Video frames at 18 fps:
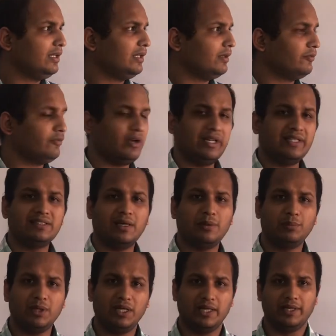For
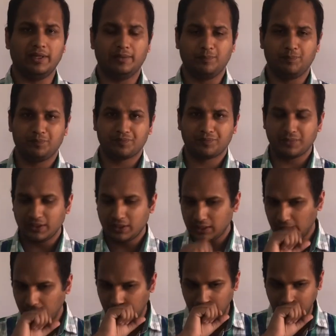example, air.
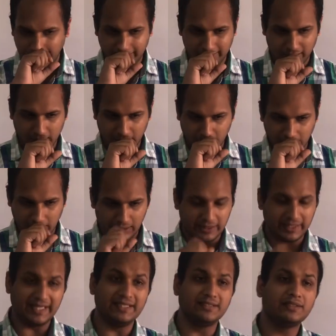And the
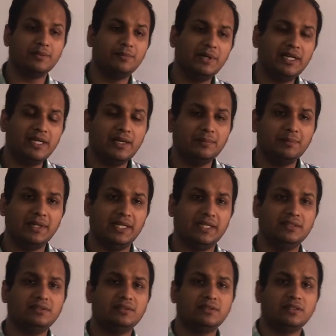denser medium
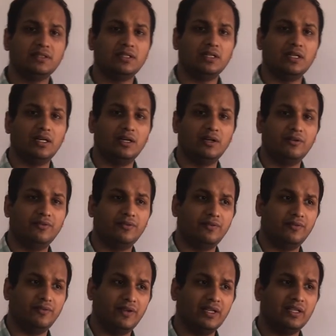means
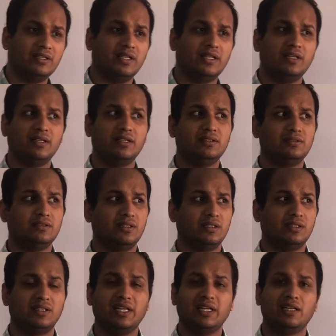where there is
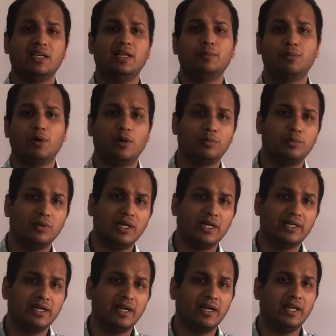a thickly
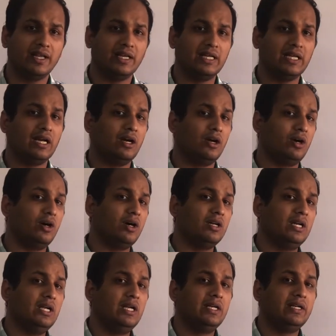populated area
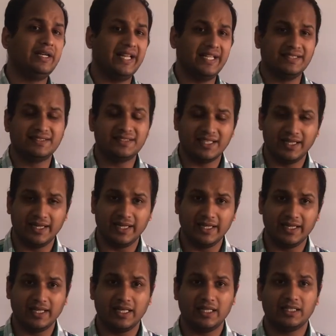or denser
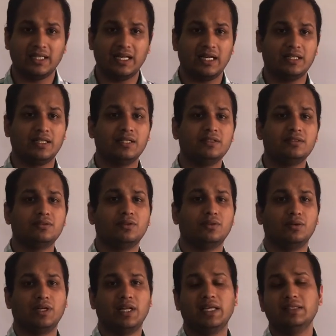area, that is
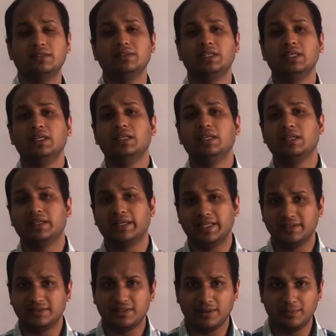known as
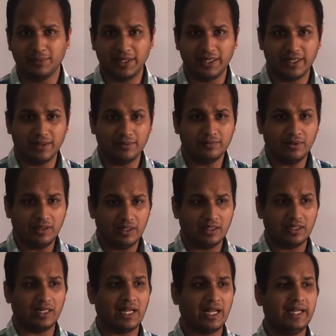denser medium.
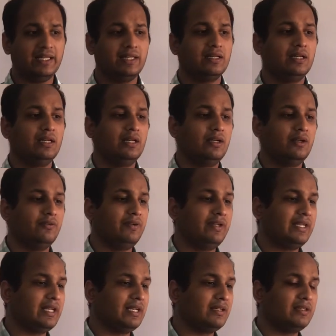Like we
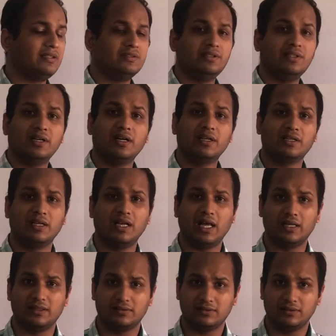can consider
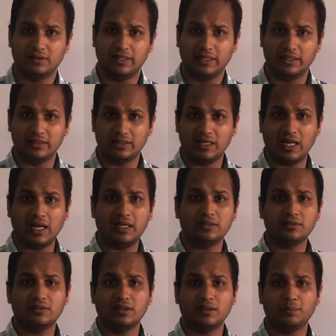glass. In
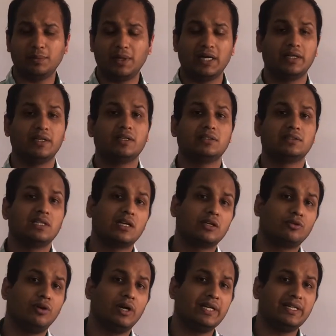glass the particles are
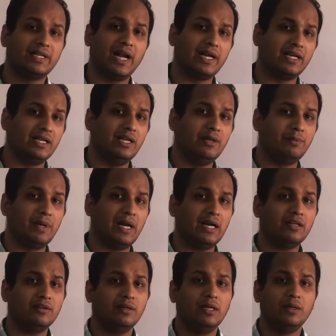quite tightly
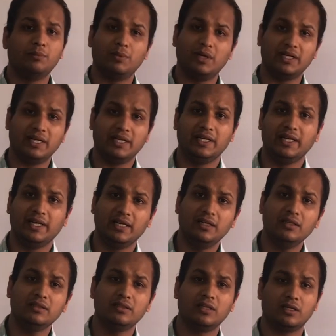packed, but in
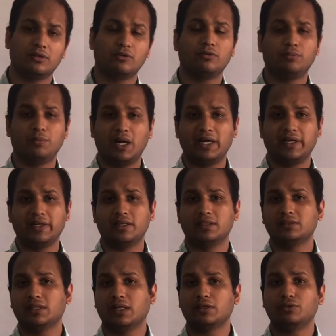air the
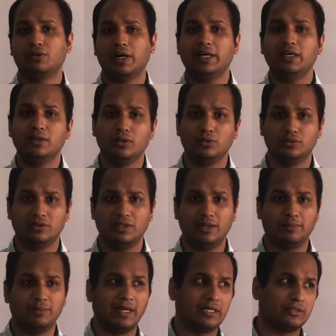particles are quite loosely
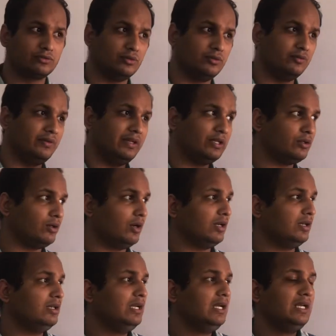packed. So we
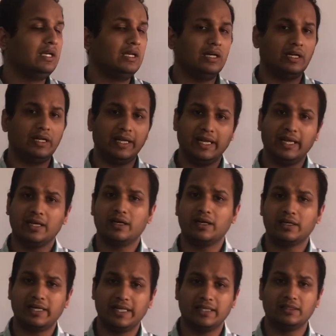call air
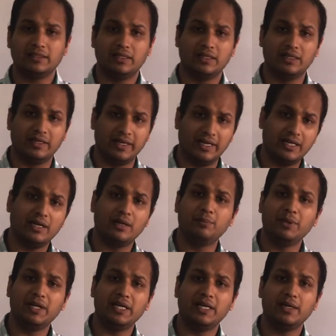a rarer
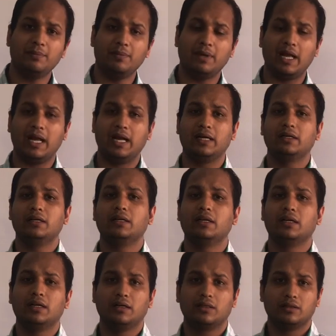medium
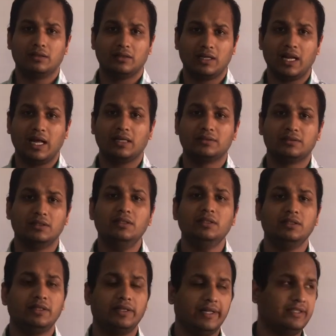and glass a
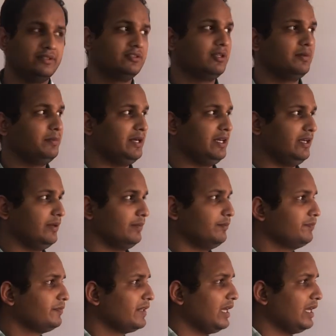denser medium.